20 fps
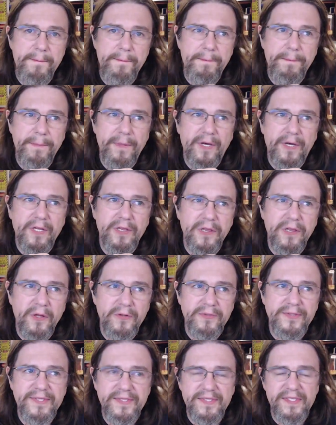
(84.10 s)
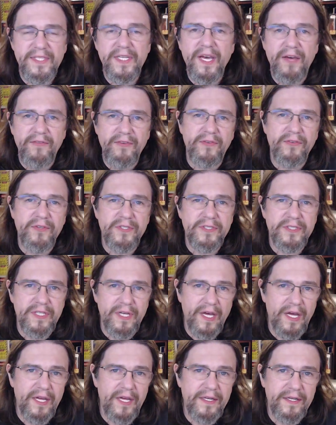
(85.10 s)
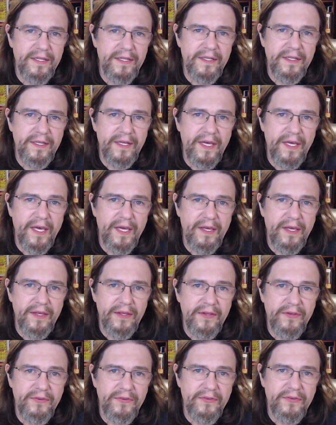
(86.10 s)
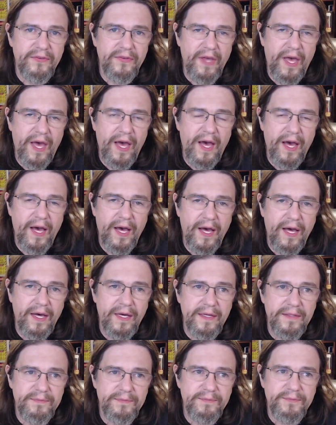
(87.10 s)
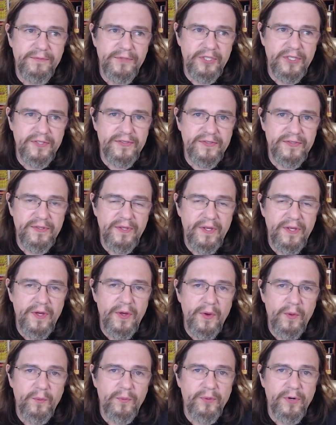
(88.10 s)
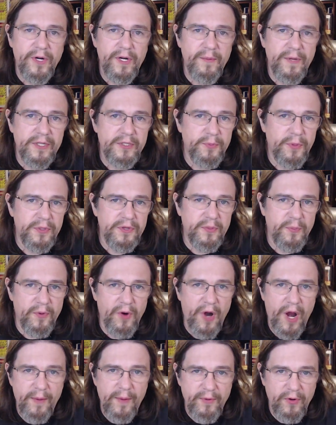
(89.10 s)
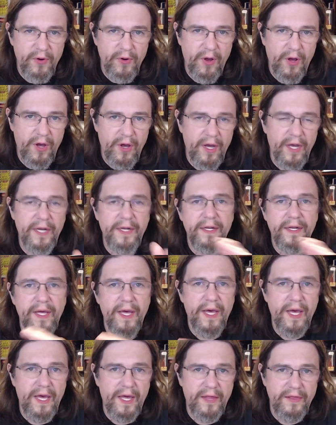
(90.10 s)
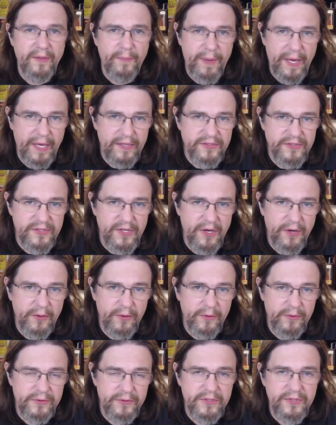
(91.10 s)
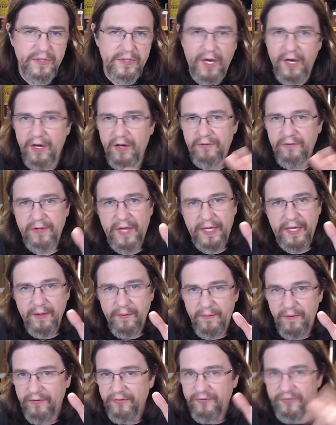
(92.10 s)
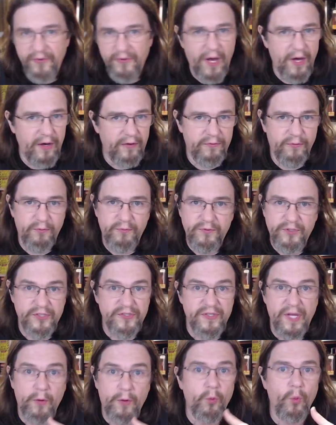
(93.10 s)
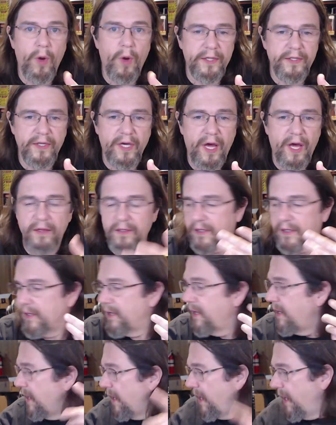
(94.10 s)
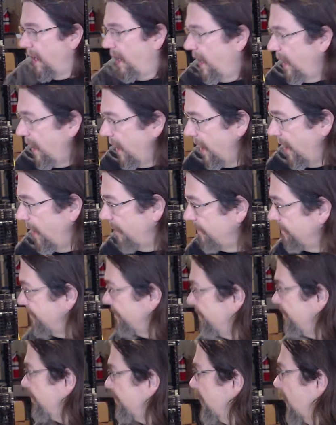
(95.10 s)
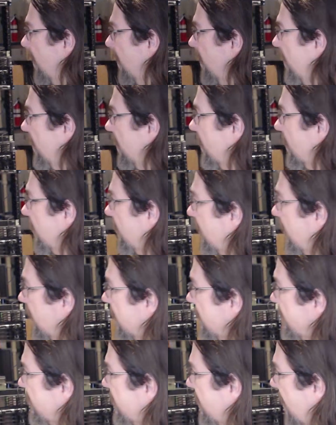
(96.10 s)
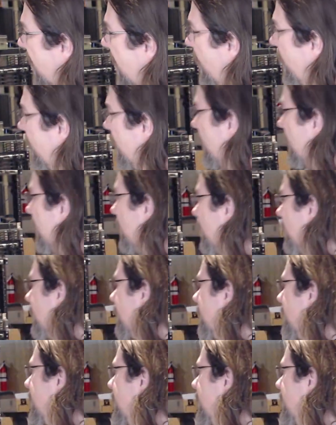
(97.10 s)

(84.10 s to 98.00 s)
the closest thing I've ever done is just pretty much put the primer on and the base coat of just like one color. Good example